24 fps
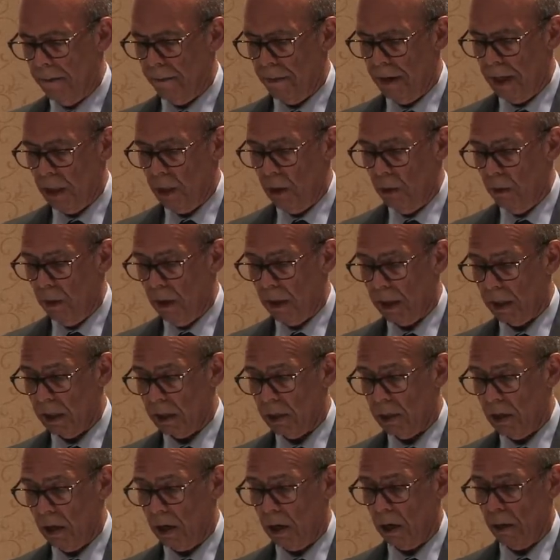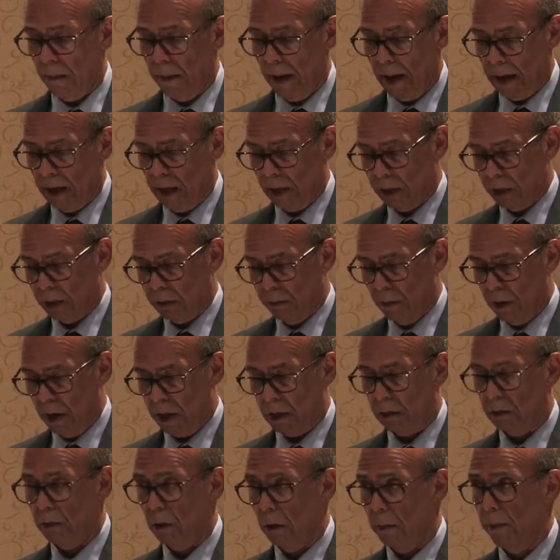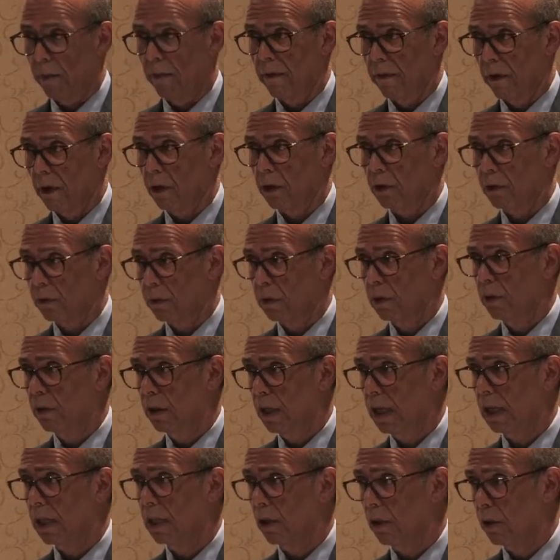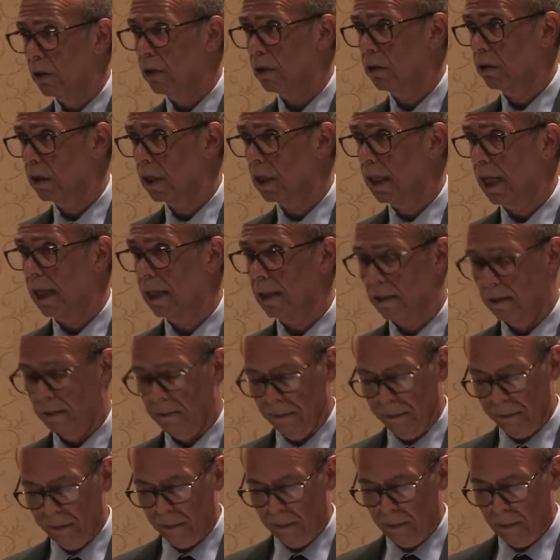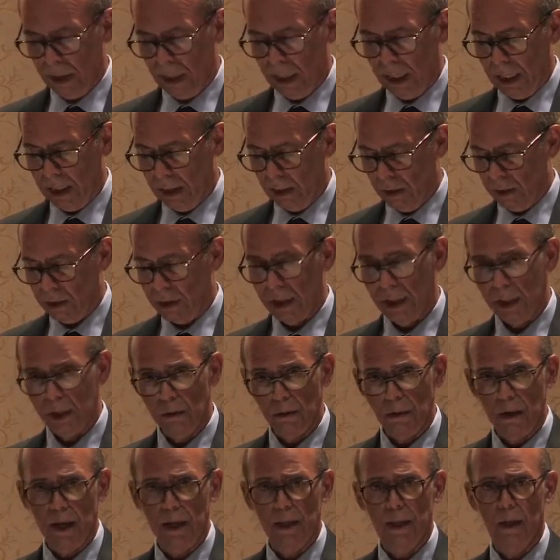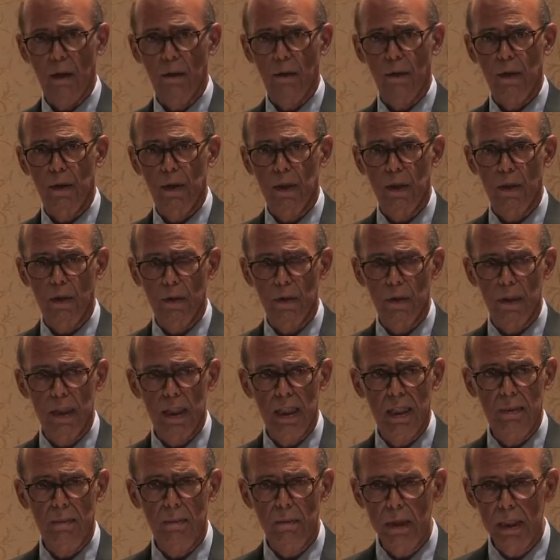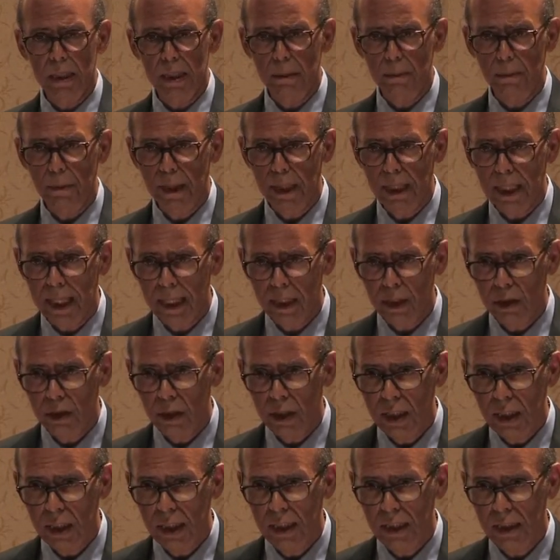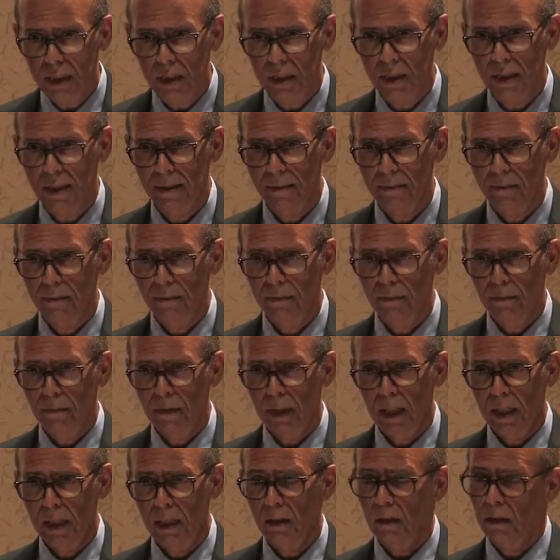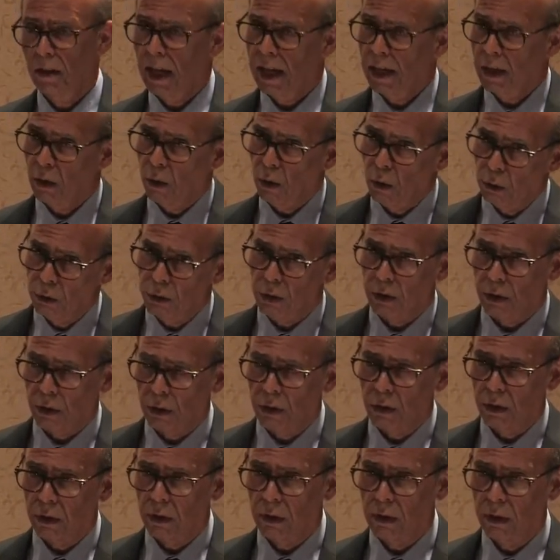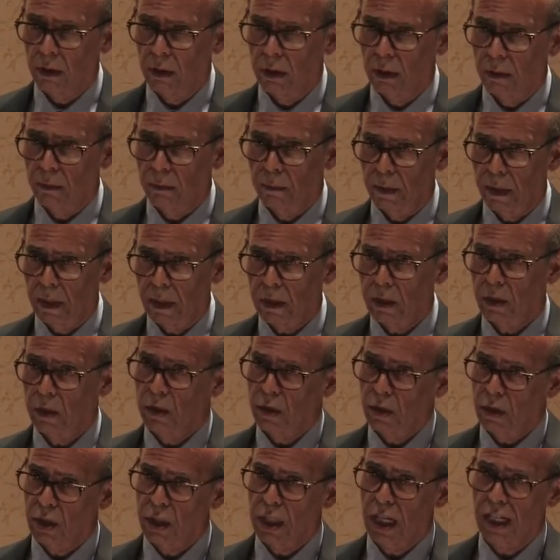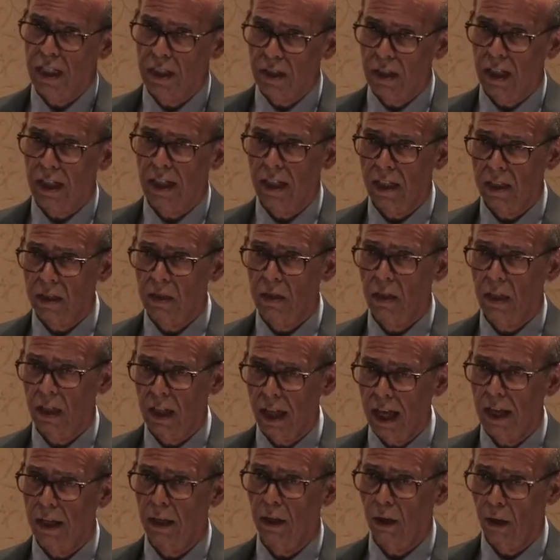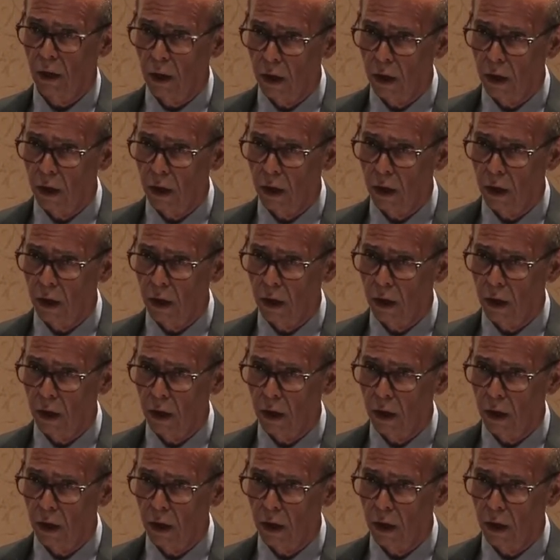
And you want to talk about a smart group of folks when you get those together and you're sitting around there with those MD PhDs. They're a lot older because it just takes, I guess, a